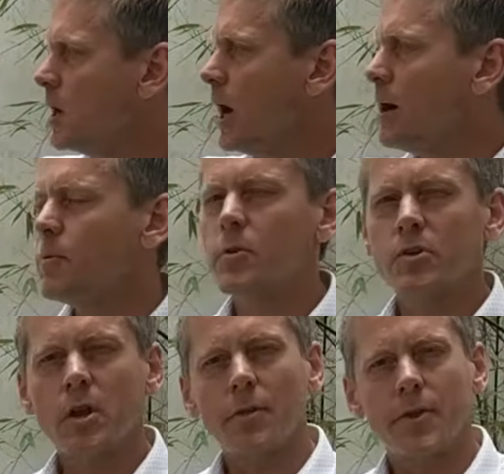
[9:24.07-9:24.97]
And we've got to
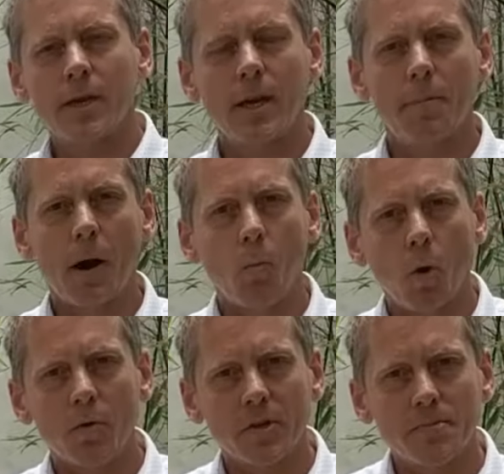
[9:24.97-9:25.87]
start thinking about
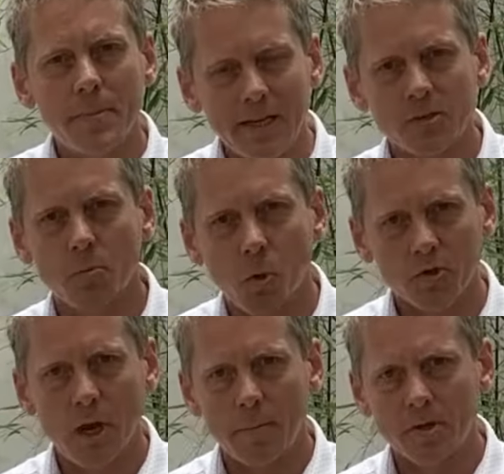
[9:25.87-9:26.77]
what this means and what's
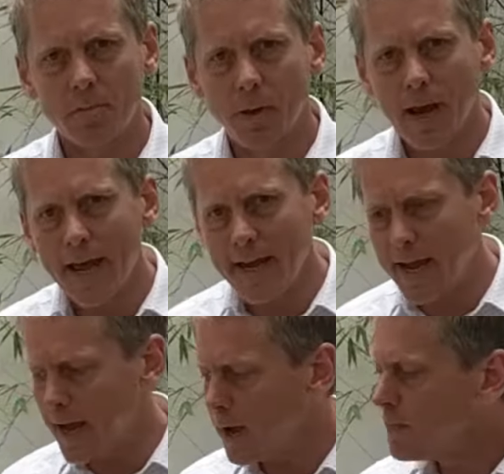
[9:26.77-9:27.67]
come into play here.